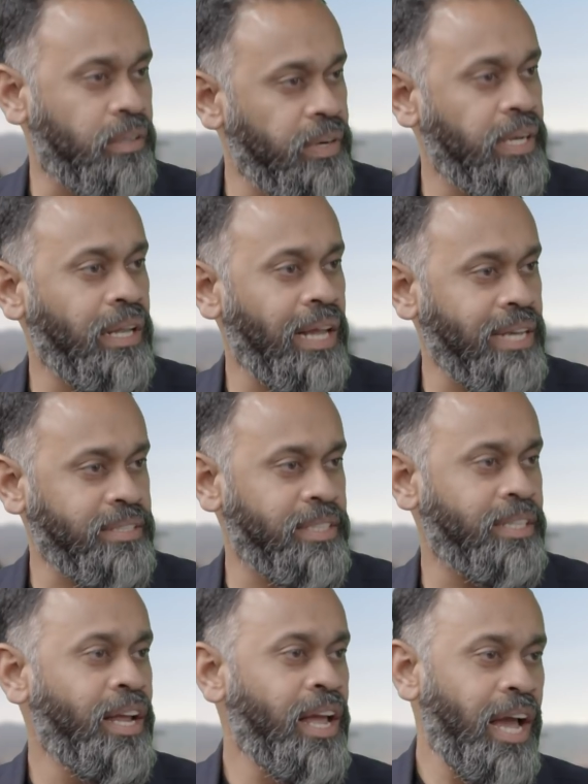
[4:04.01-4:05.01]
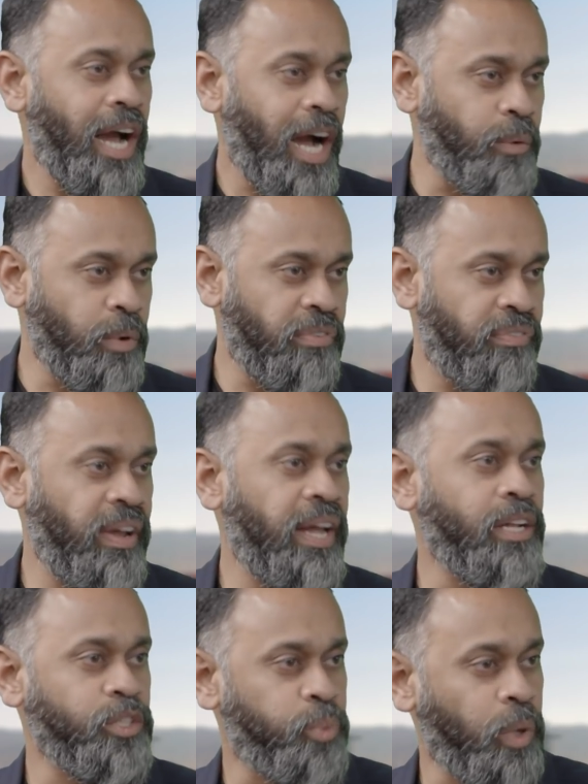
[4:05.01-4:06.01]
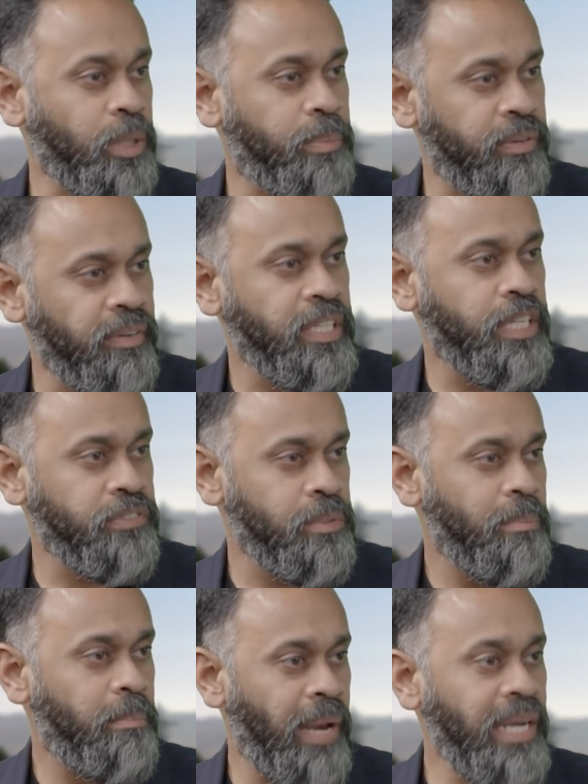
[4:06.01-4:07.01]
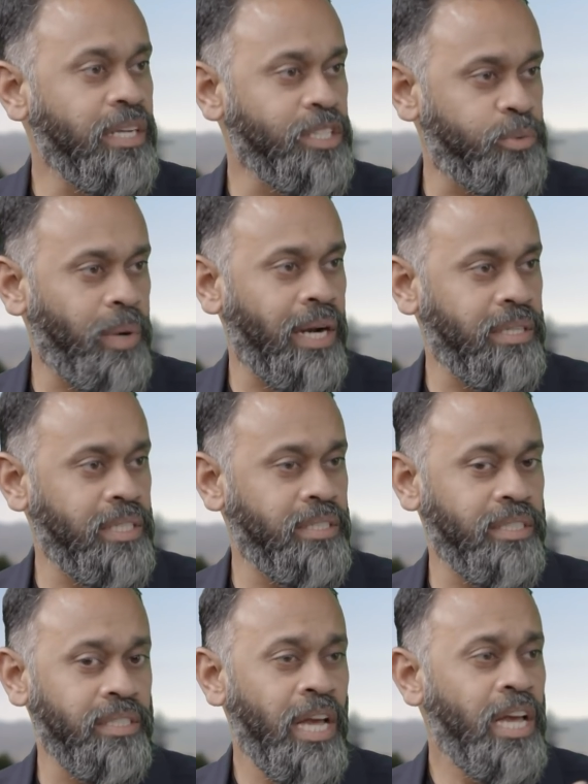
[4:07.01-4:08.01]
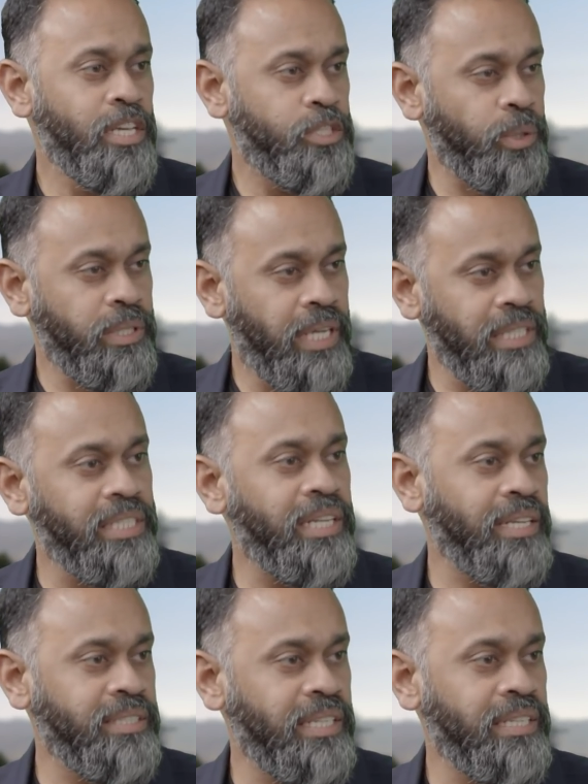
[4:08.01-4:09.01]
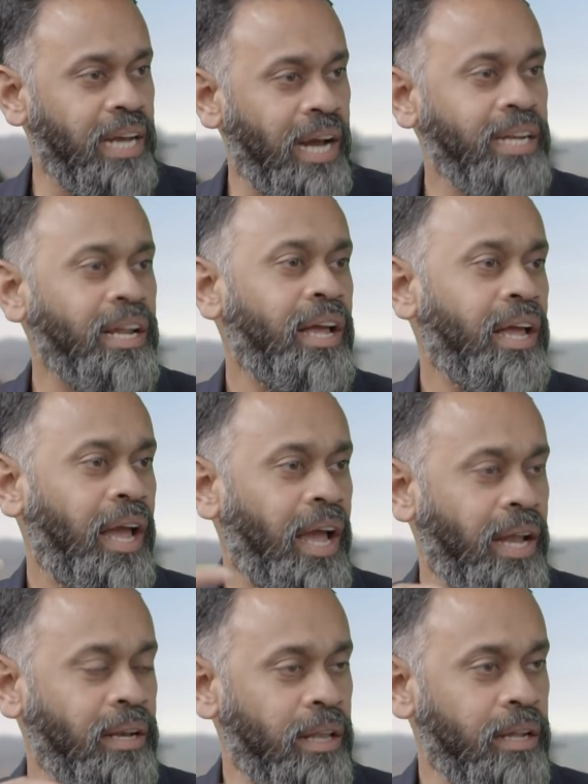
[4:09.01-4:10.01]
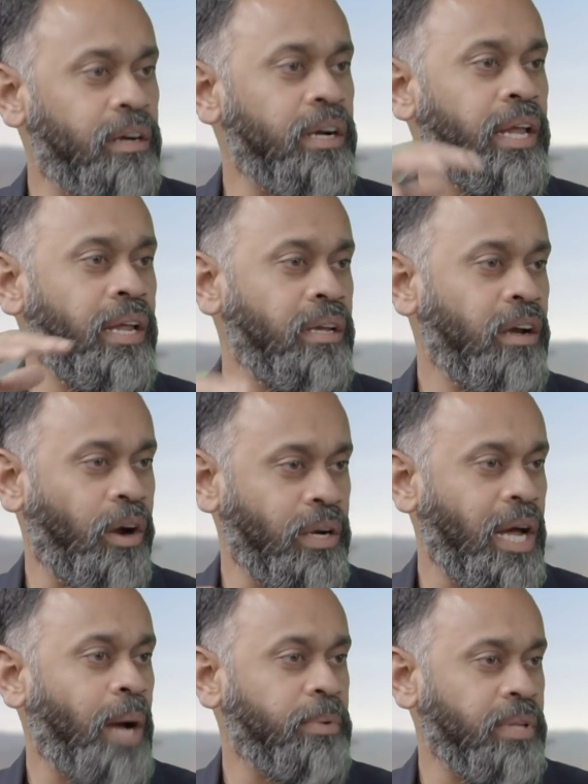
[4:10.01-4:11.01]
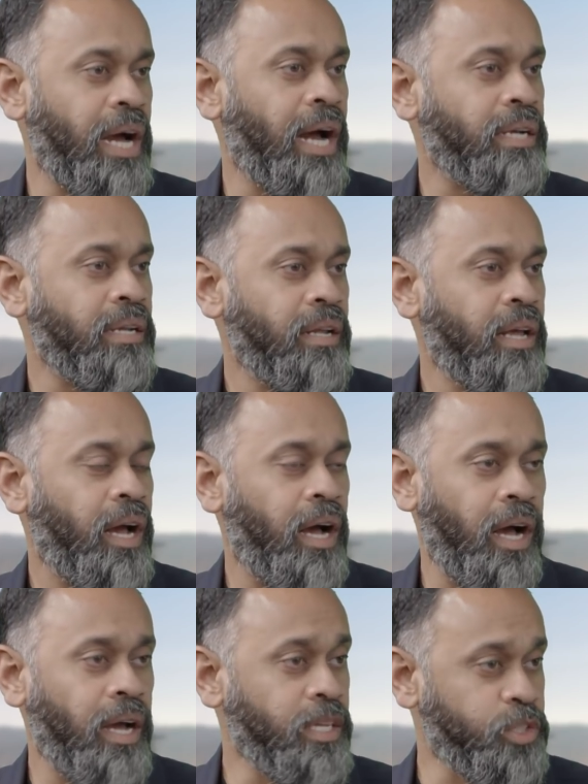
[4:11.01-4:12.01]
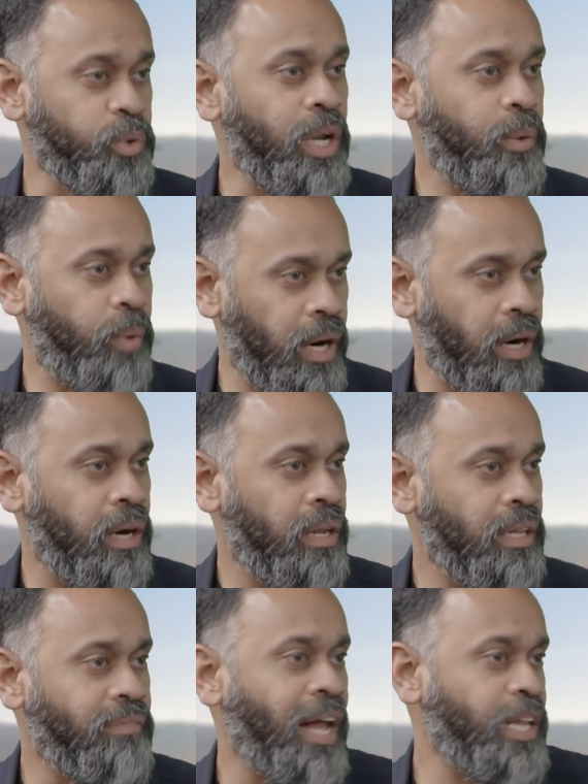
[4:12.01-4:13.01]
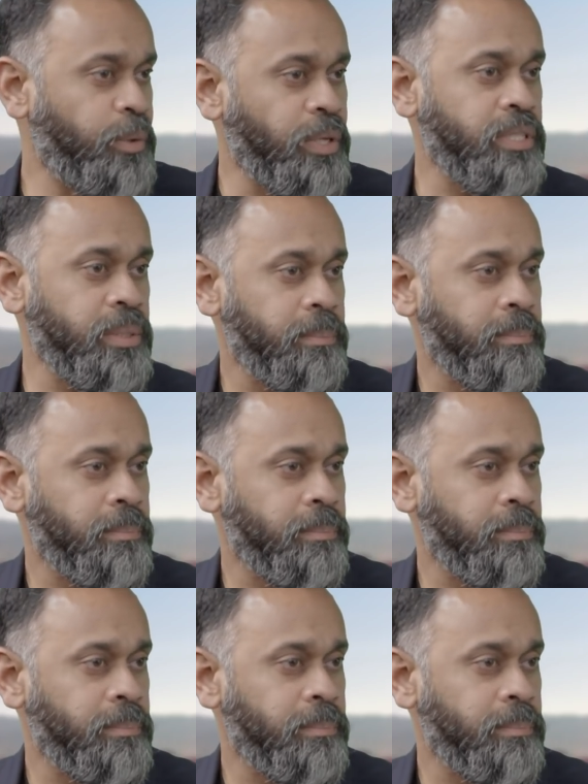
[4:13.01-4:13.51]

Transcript: critical asset, how it fails, what the preventive maintenance strategies is. So digitizing that and learning on top of that uh, is really where the value is.